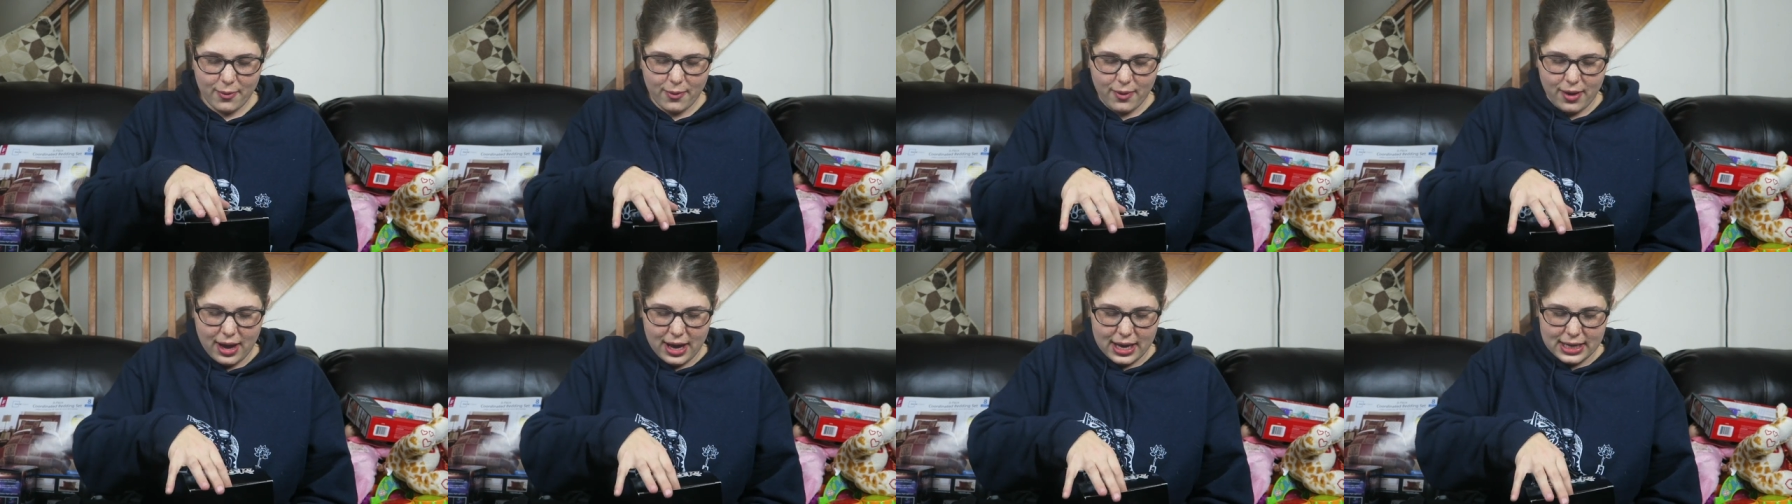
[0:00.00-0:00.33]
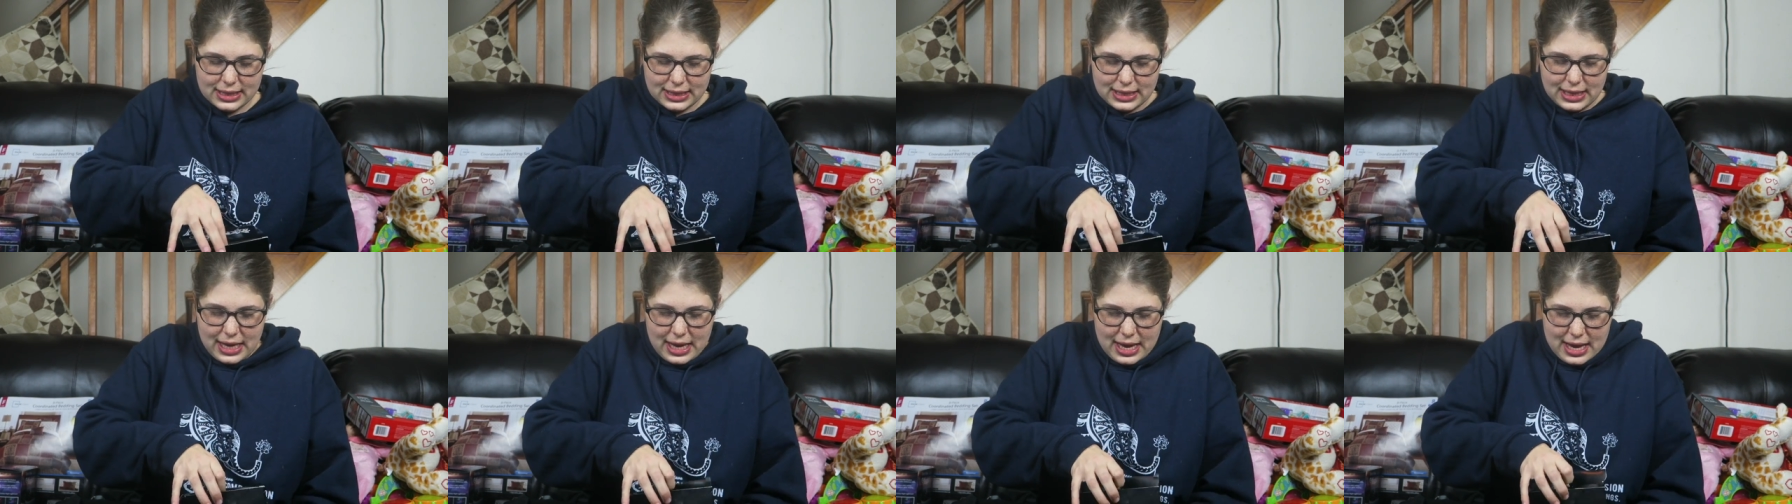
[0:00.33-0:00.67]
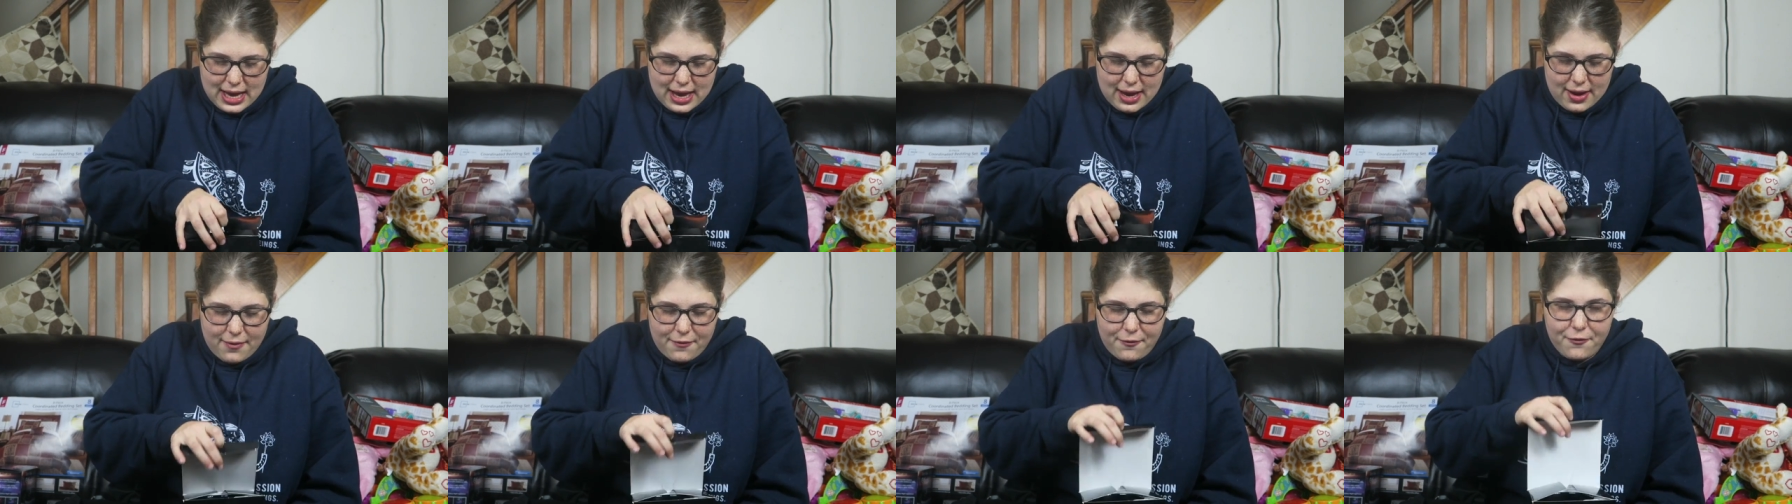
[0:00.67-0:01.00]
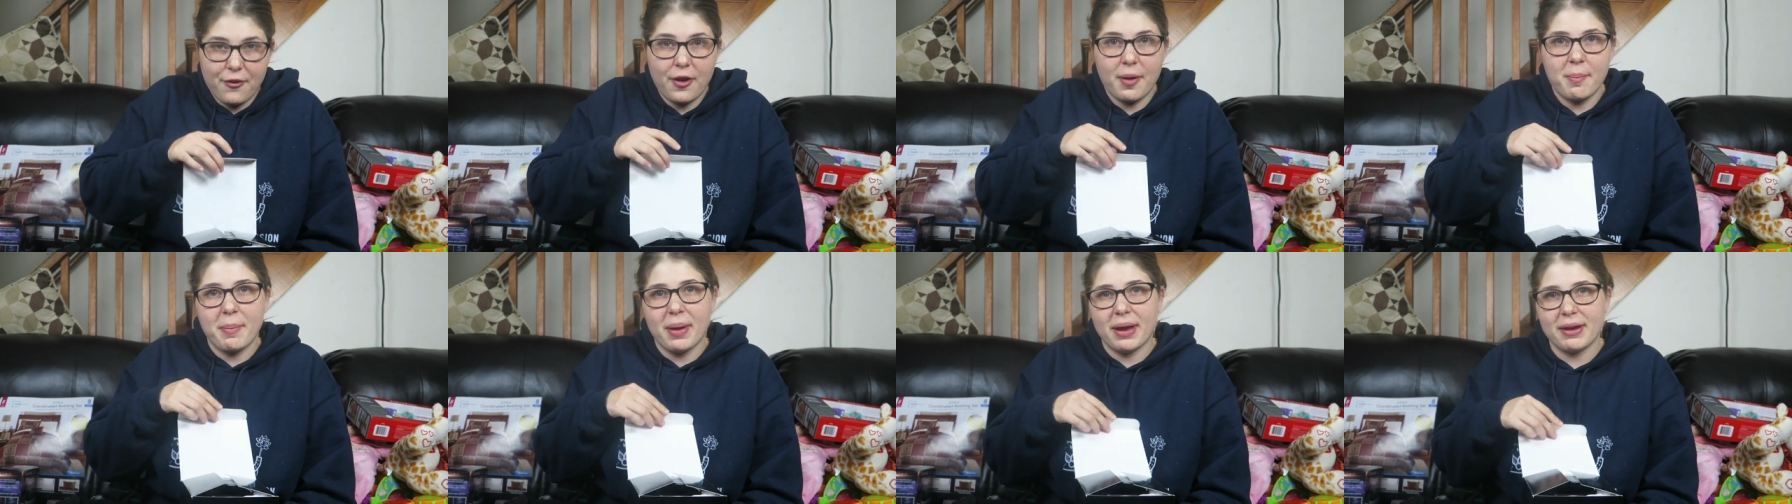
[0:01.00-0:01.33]
was
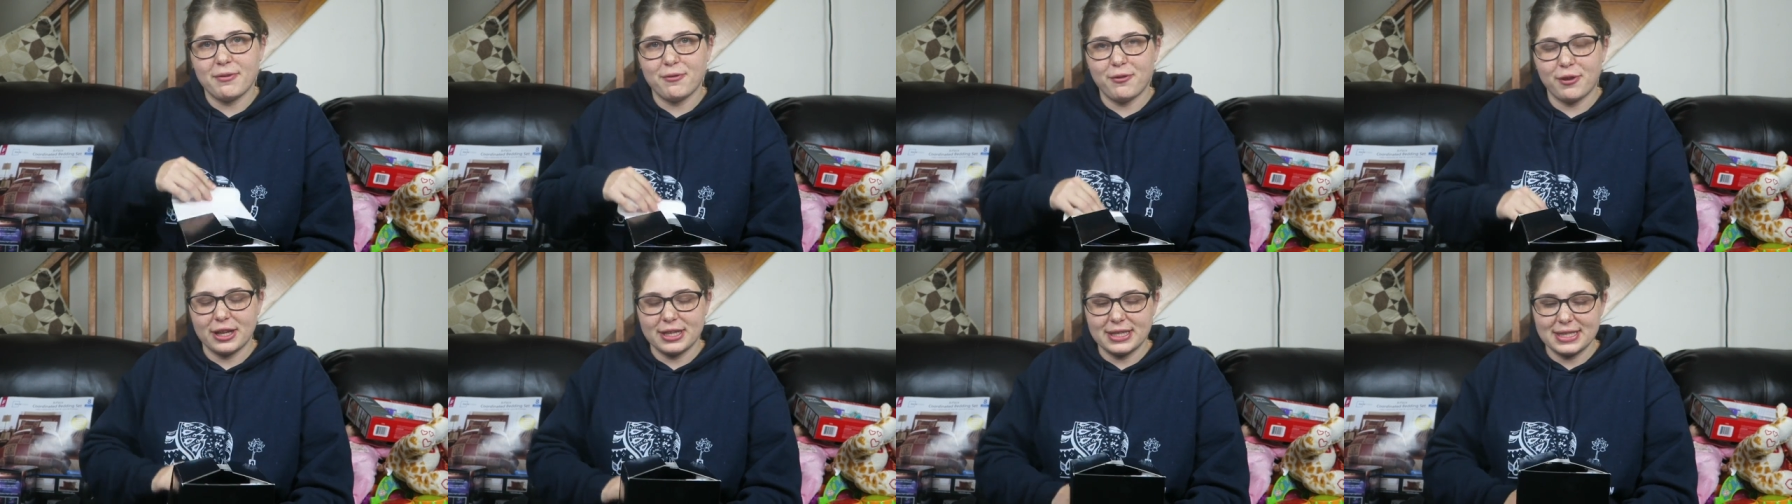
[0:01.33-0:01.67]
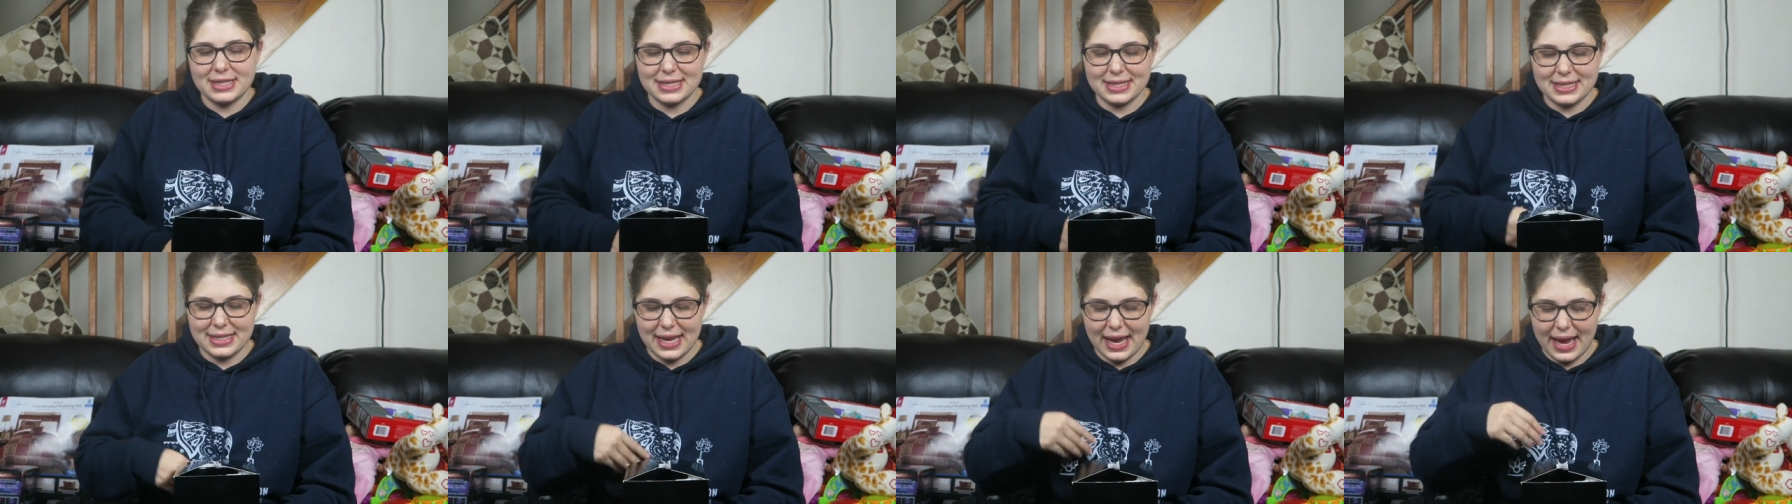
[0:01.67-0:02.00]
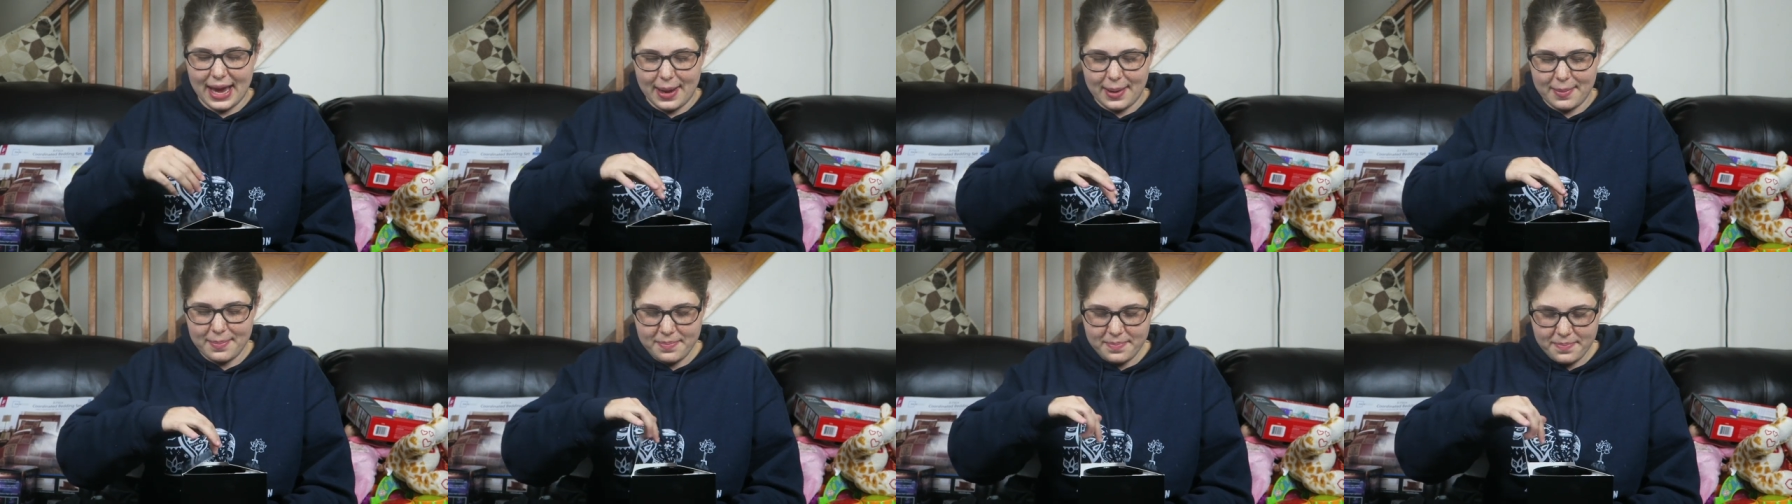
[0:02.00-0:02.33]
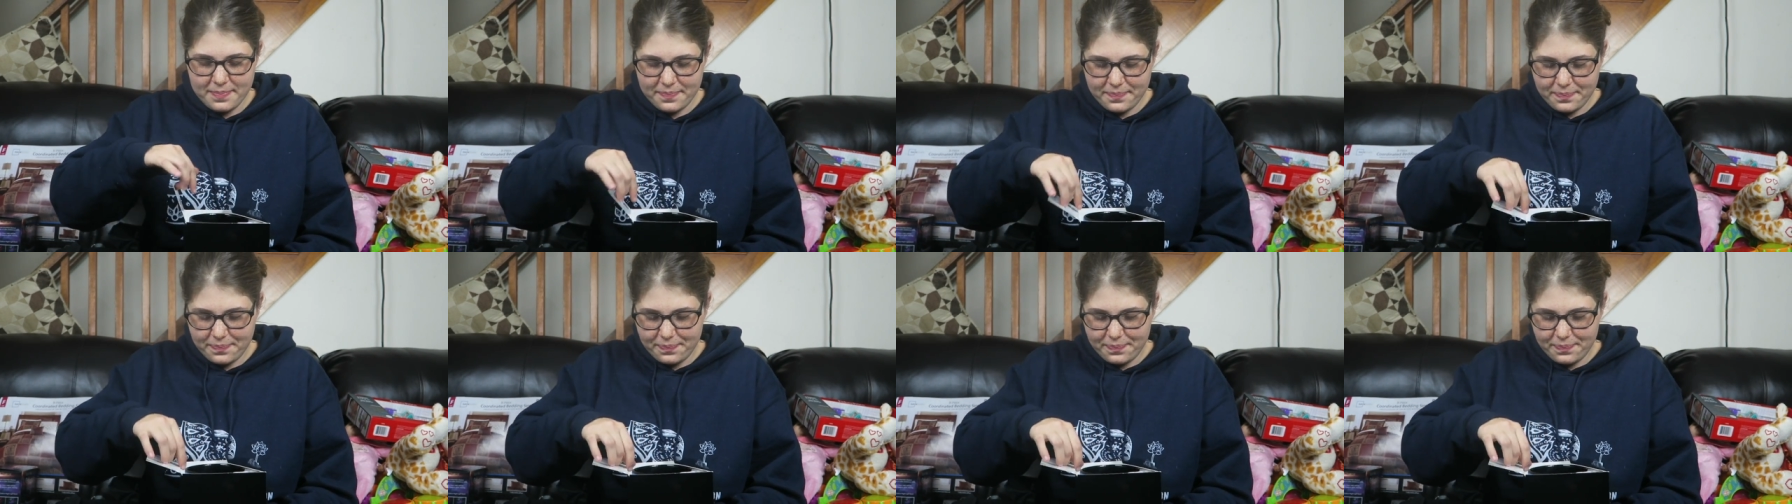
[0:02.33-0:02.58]
from my friend Sam.